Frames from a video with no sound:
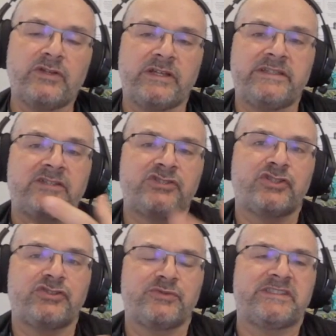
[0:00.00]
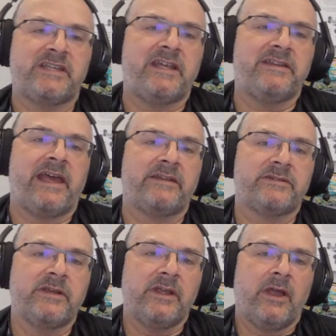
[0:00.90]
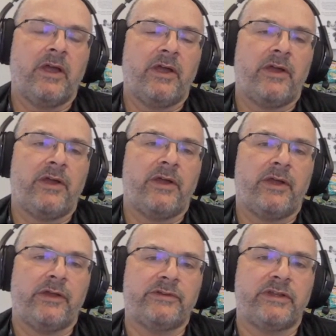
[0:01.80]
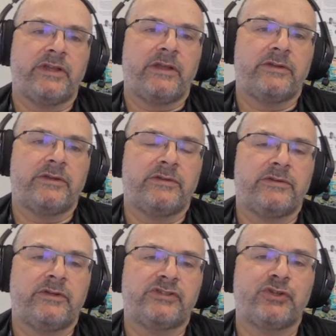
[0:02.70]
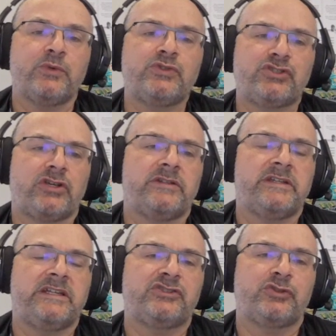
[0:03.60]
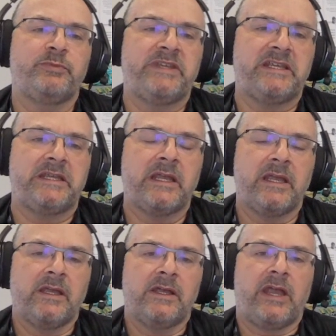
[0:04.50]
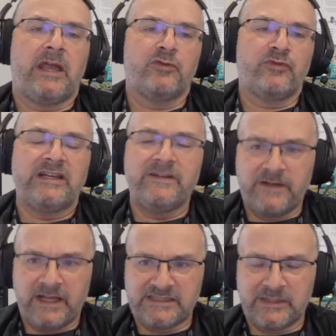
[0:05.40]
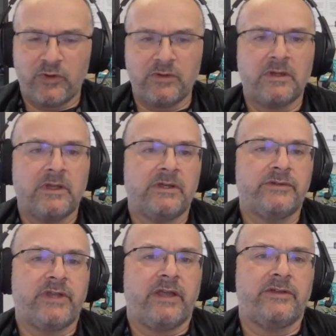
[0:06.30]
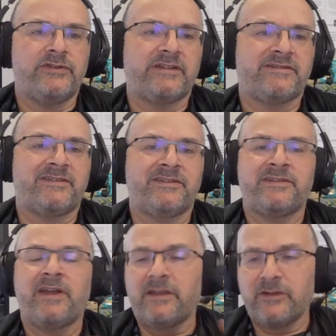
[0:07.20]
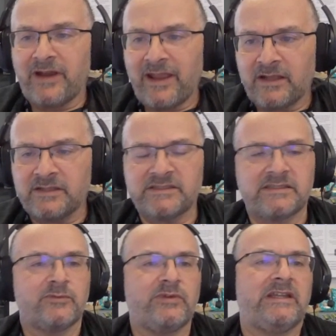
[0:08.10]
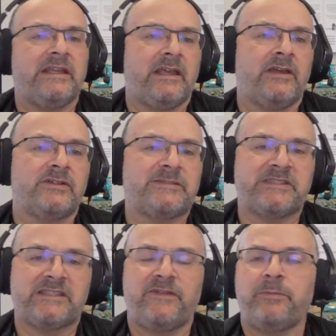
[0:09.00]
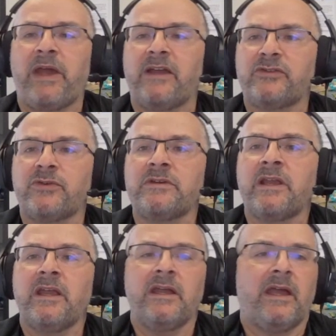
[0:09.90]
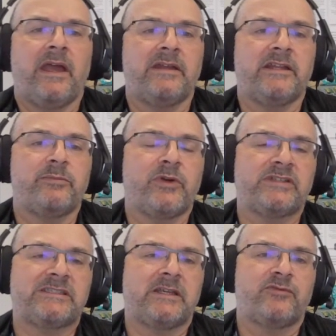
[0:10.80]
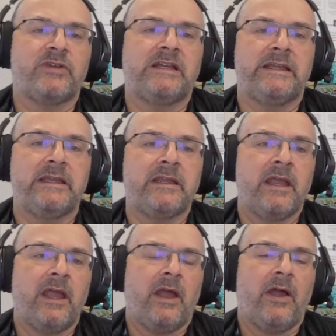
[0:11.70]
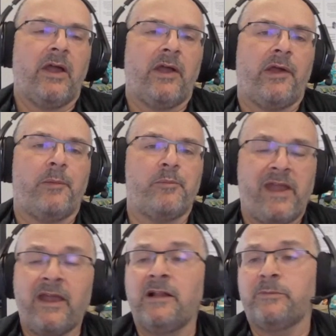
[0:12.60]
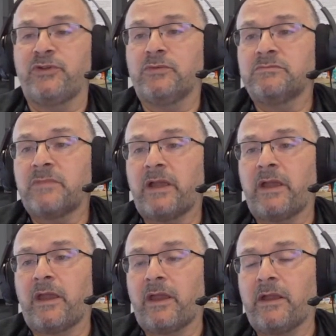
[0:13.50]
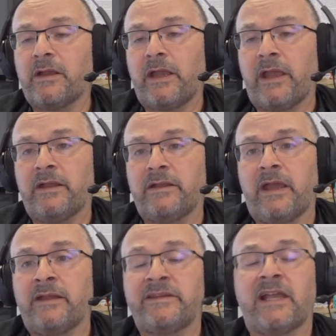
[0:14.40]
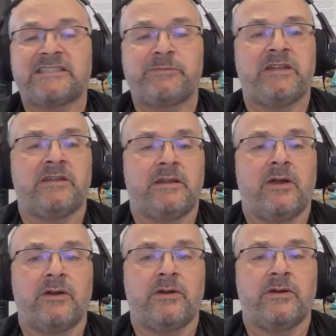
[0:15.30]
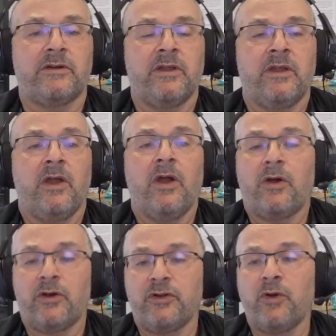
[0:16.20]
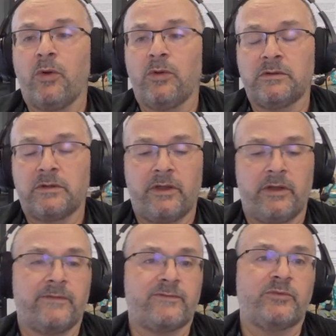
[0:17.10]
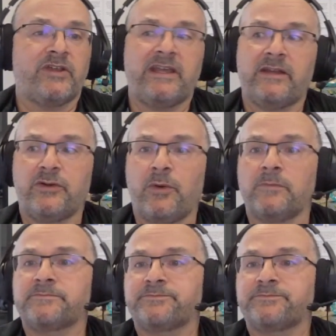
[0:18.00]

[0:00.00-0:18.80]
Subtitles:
that's just to say that the solution needs to be really flexible, not tie your hands really in a specific pattern, and it must really help you. And that's been our goal from the get-go.